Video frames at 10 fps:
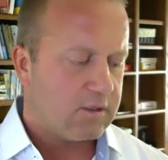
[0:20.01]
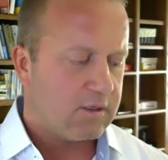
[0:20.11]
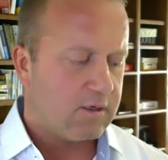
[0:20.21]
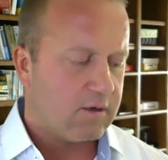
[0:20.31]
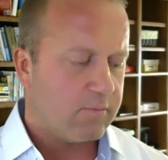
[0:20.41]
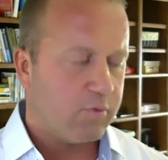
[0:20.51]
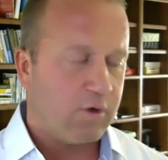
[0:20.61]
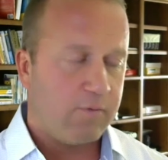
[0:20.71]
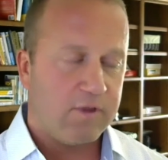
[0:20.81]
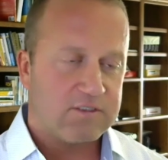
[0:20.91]
the
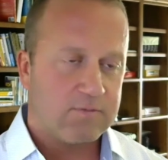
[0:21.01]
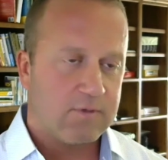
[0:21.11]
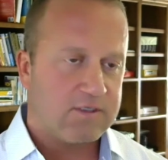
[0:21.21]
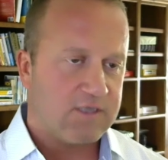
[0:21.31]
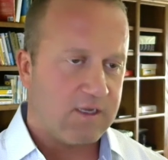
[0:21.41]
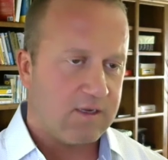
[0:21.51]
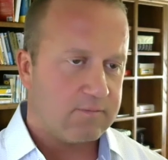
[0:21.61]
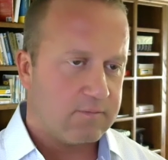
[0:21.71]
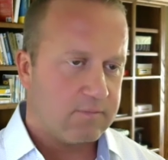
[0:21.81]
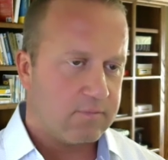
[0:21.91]
pre-placement
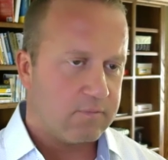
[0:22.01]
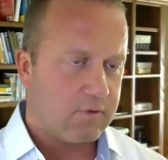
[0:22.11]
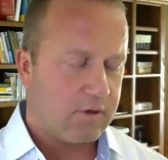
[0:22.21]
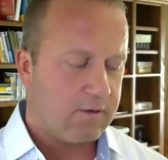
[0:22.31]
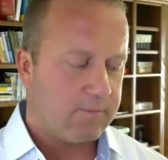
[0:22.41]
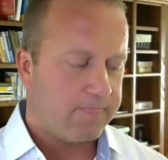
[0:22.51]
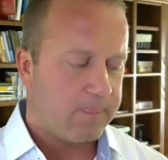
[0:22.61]
exam, right?